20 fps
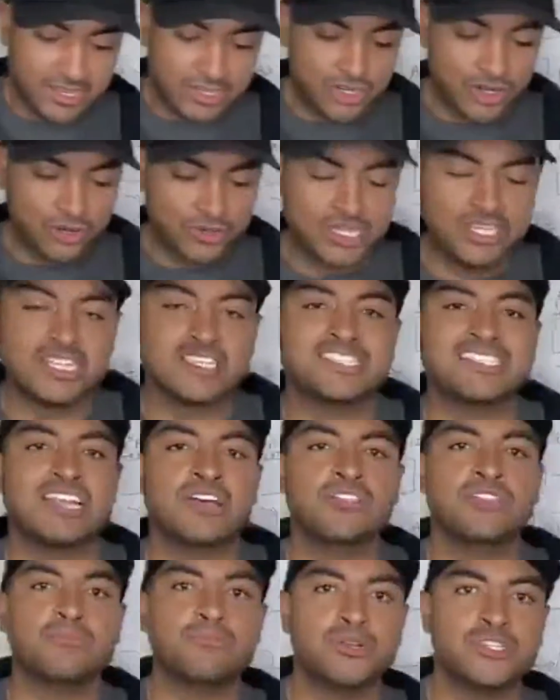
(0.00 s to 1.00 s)
You don't need to
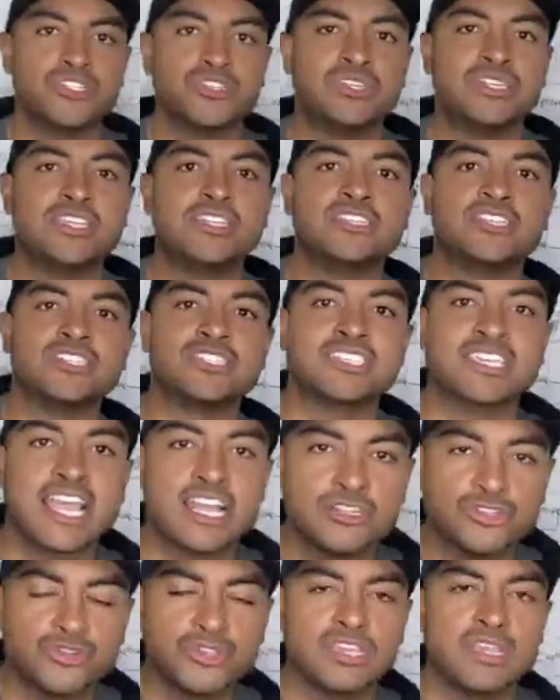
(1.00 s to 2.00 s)
sell them, but you need to
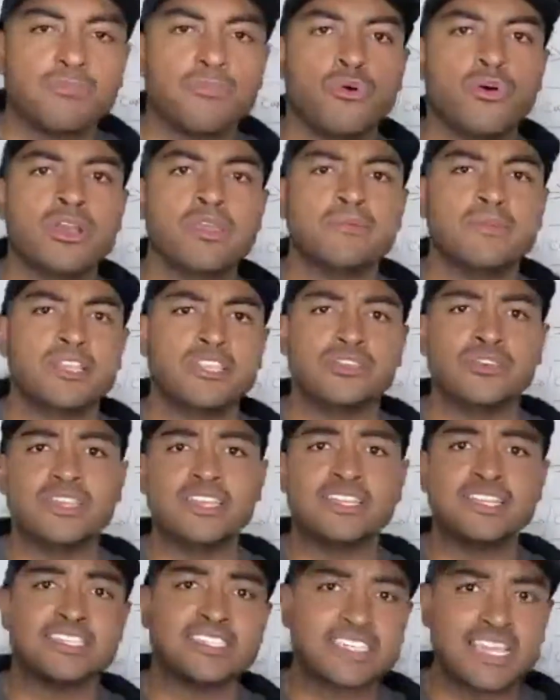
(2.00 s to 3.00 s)
schedule the appointment. You
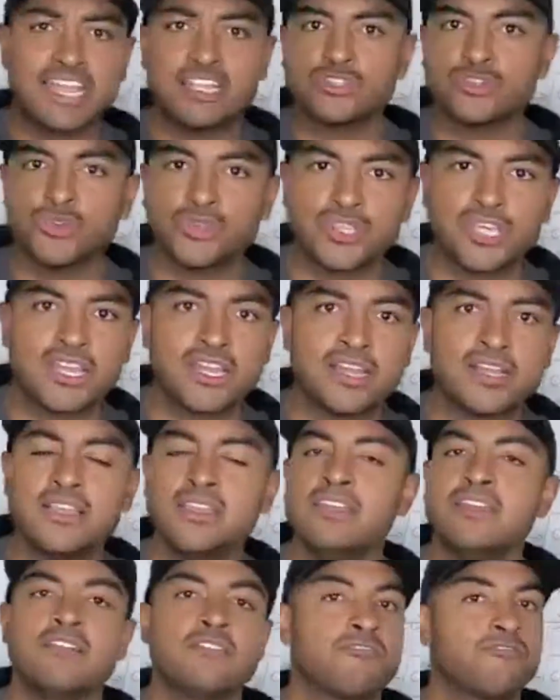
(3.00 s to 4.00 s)
need to schedule the
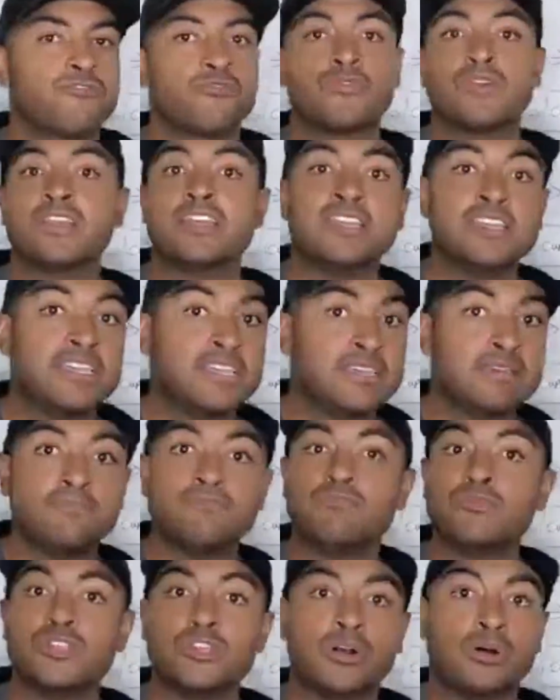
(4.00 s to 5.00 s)
free,
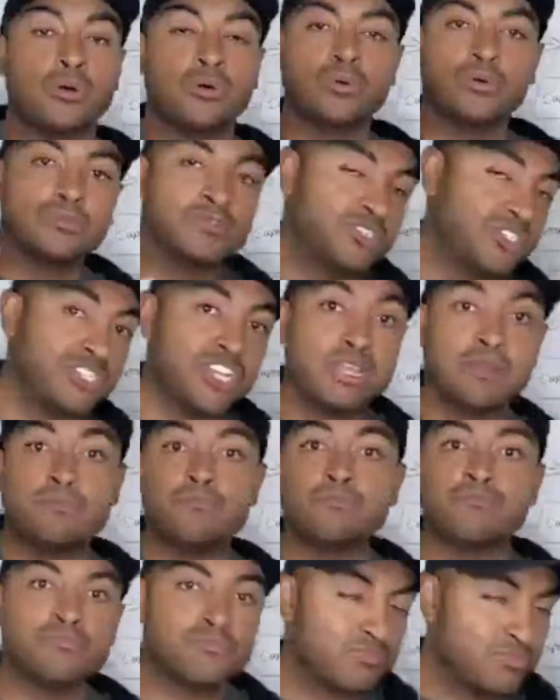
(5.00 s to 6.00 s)

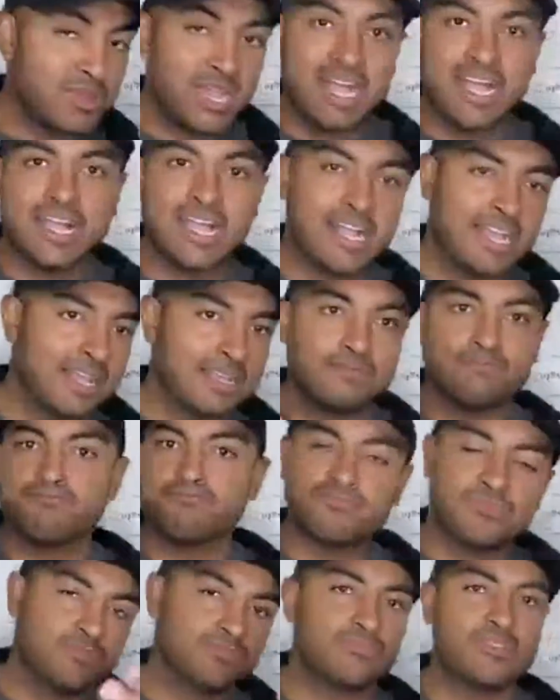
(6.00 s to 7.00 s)
gym
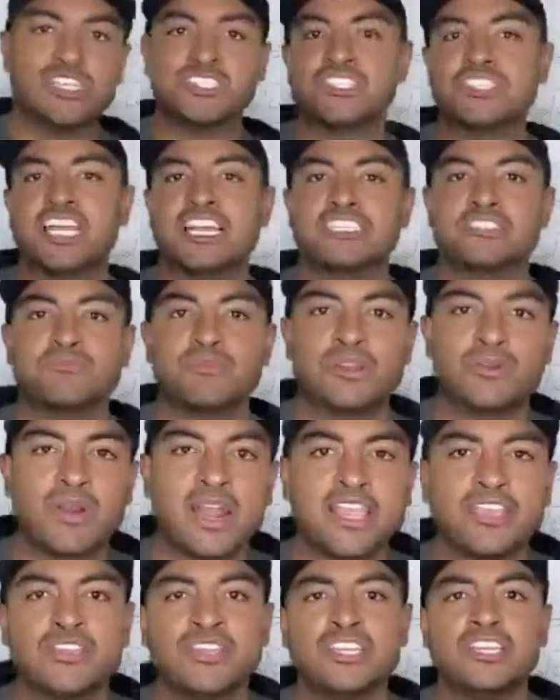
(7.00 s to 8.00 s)
assessment,
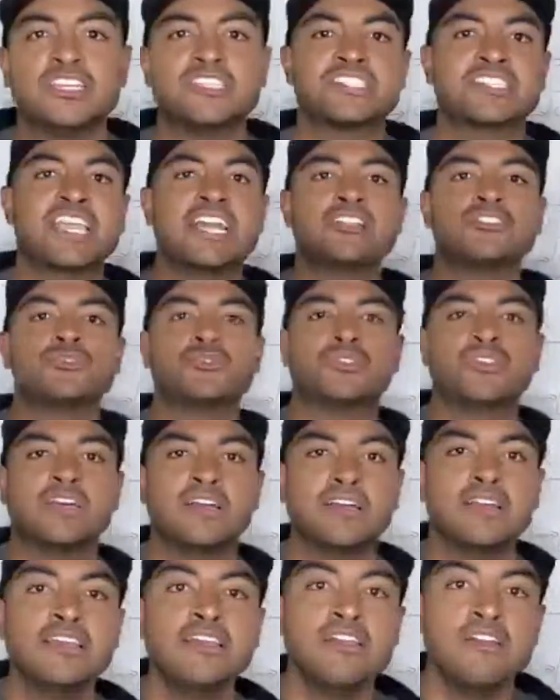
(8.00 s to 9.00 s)
right? You need to schedule
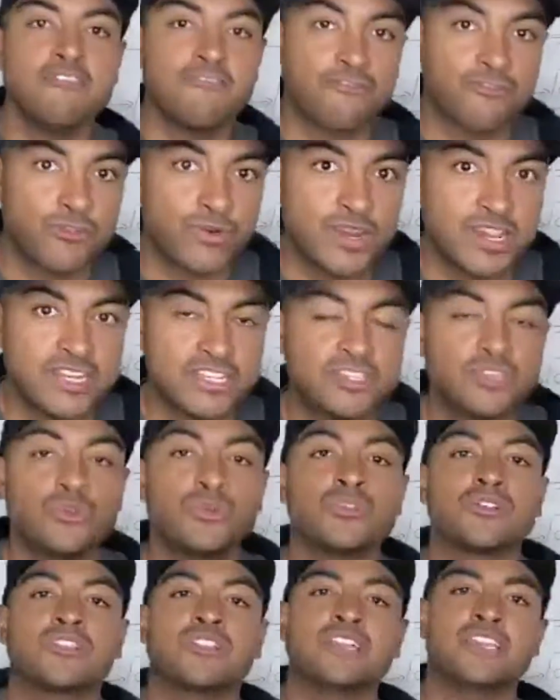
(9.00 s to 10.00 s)
the free
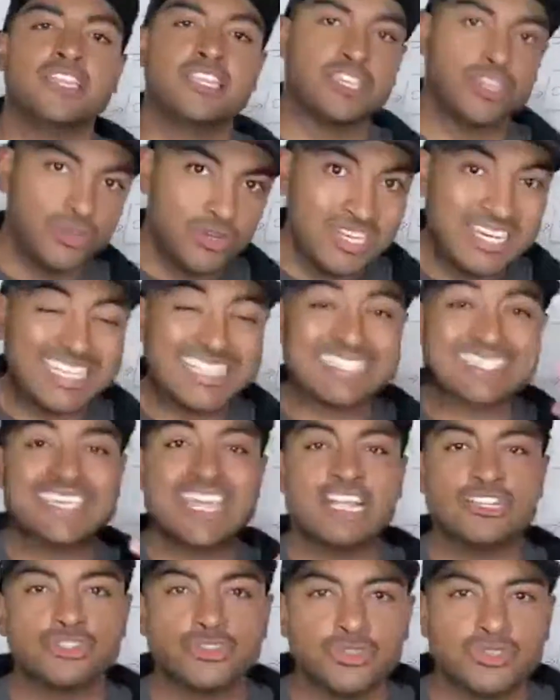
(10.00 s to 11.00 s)
tooth cleaning. You need to
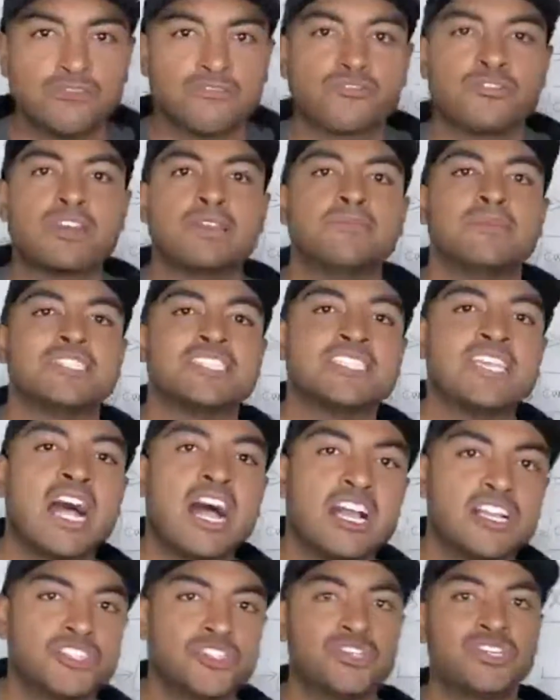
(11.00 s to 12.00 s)
schedule the free
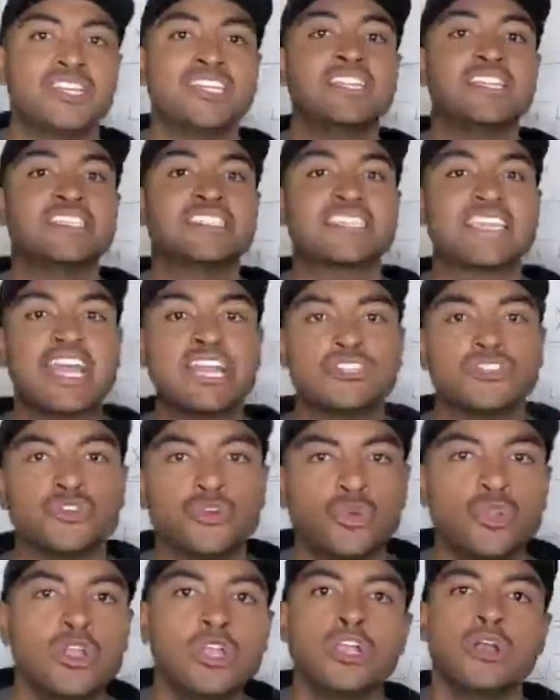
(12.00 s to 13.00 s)
massage. You need to
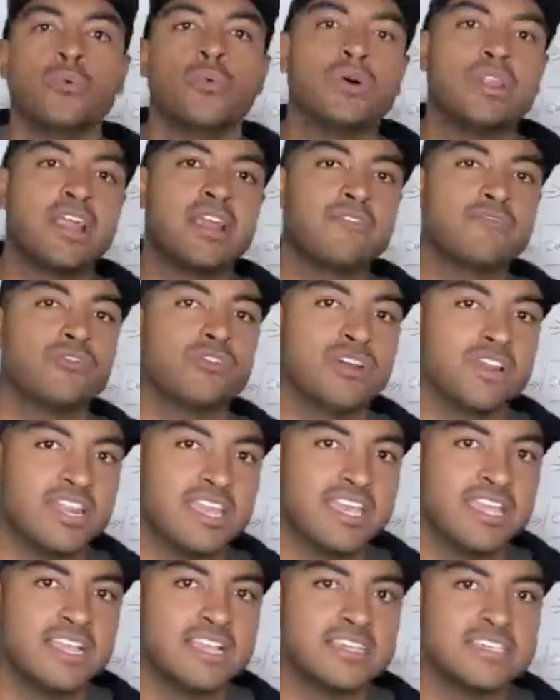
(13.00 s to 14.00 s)
schedule whatever it
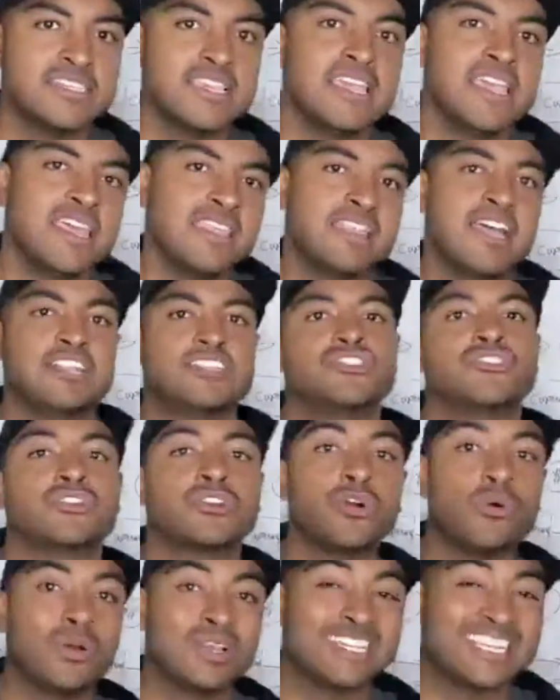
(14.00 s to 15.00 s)
is that you're
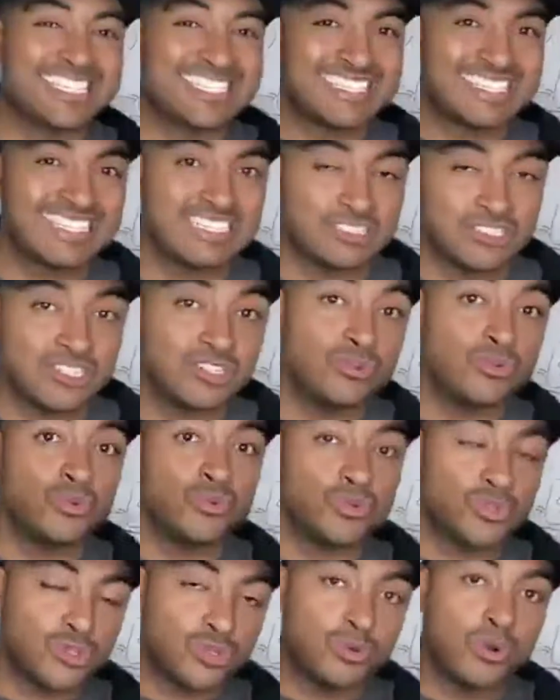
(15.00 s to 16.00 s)
going to
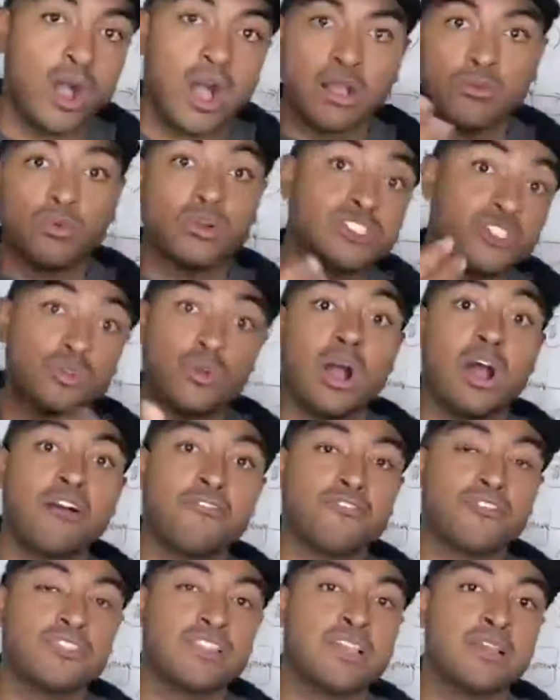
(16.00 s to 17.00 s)
what you
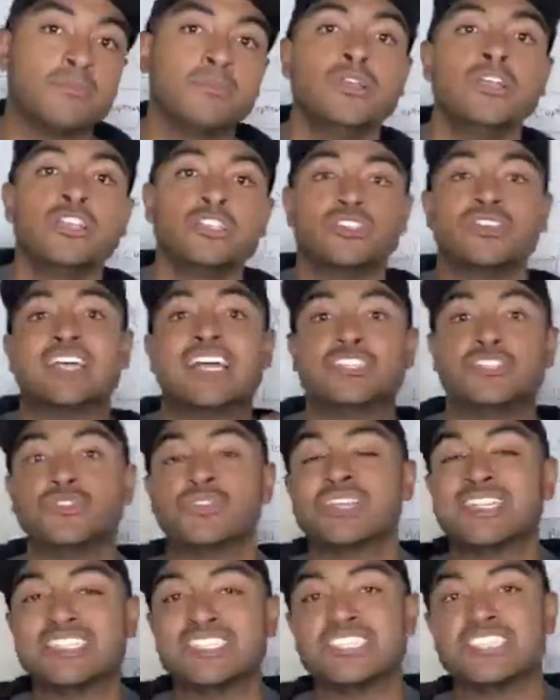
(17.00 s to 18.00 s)
offer them, so that you
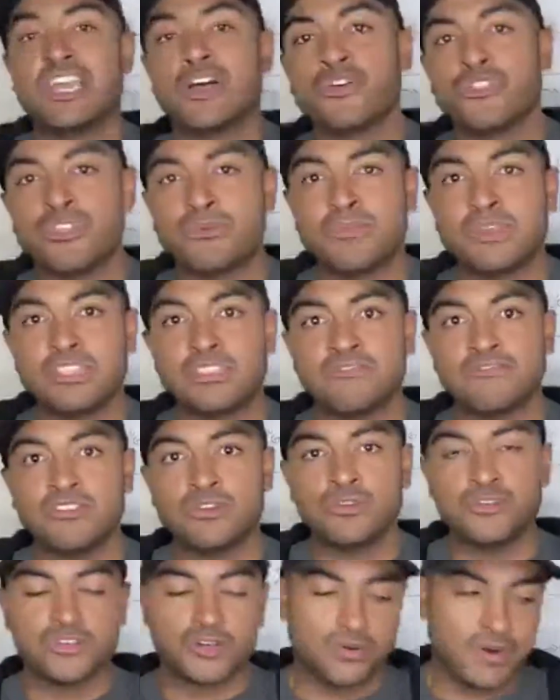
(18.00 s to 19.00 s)
can sell them in the
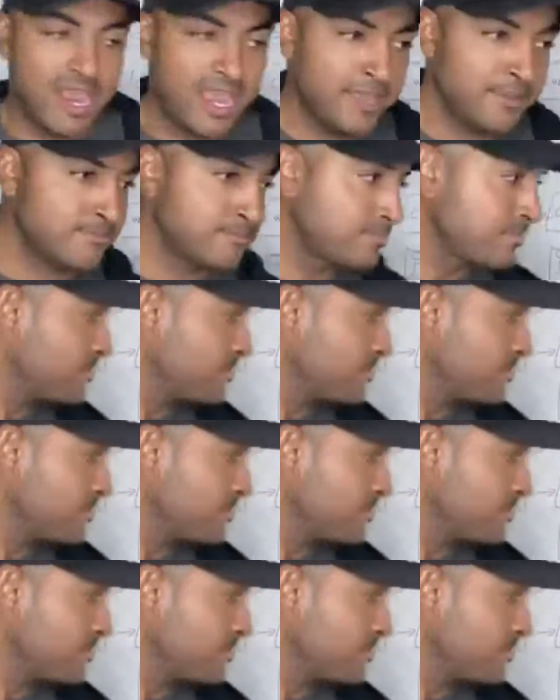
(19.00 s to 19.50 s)
future, right?